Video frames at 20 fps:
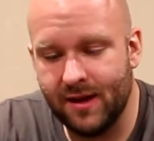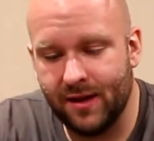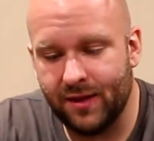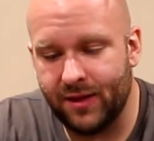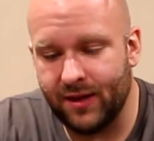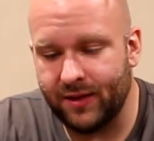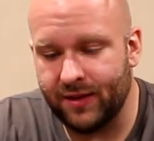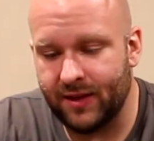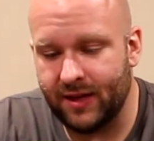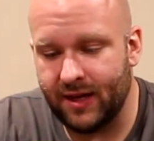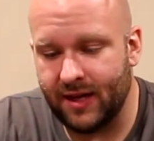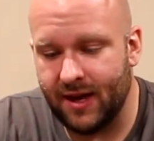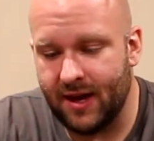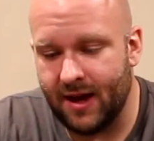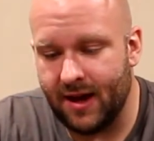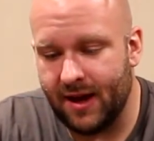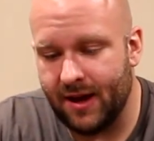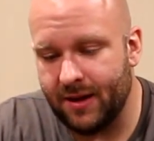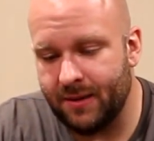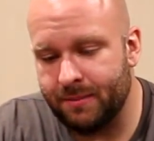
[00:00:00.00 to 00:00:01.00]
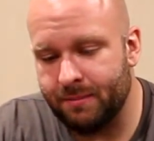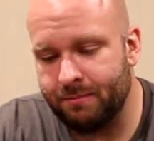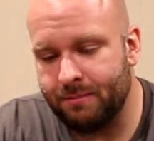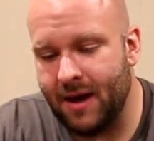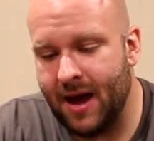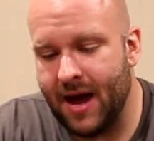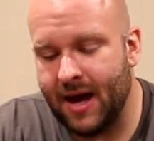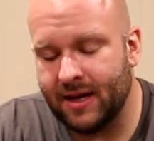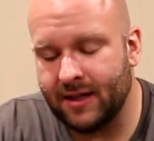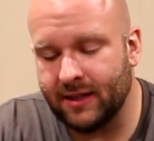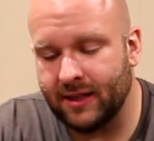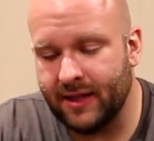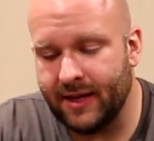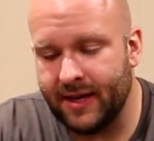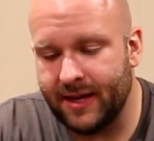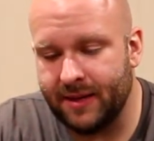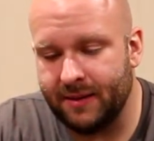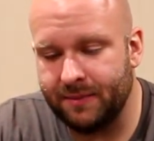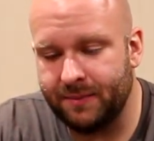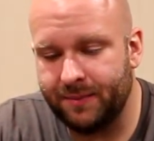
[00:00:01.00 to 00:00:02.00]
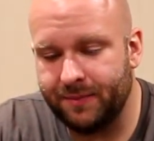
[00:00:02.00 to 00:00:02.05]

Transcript: than the backlit